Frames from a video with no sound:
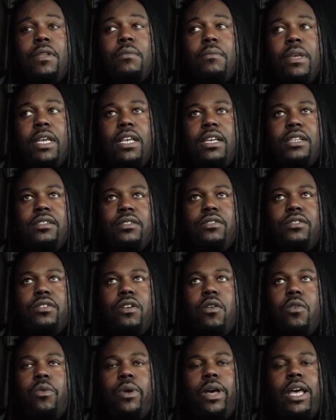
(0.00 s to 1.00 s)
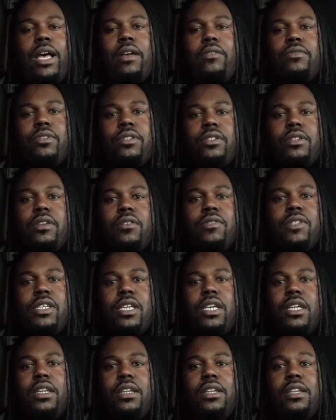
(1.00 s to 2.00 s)
because there's no way I was just going to
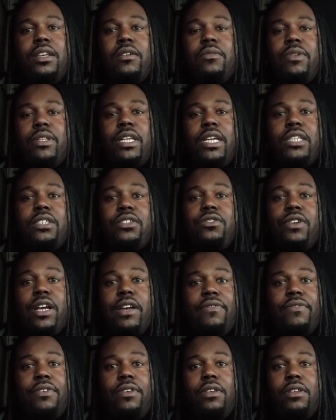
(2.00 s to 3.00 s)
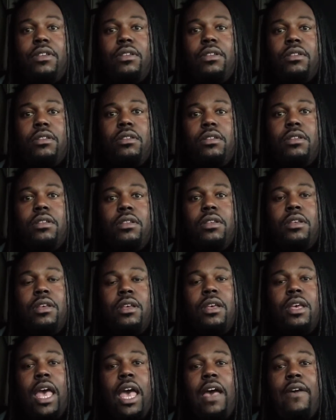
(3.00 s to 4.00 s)
sit and deal with that traffic,
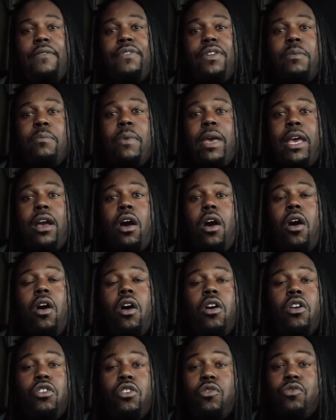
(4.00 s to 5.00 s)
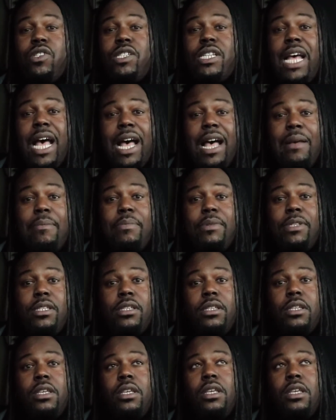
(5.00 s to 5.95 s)
having to make all those stops,